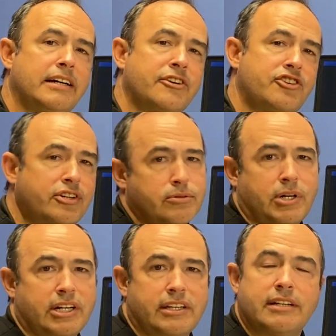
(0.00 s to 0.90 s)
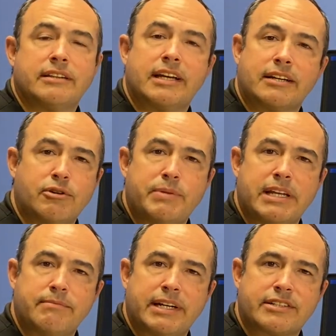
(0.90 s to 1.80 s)
sugar water that would be
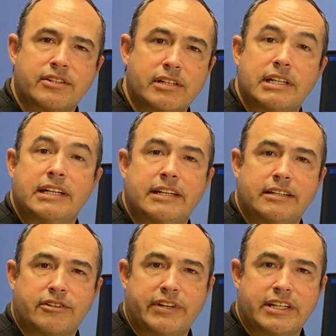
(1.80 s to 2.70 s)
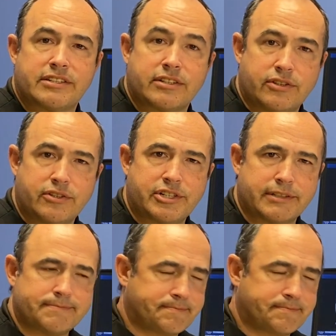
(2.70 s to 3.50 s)
administered in an intravenous solution,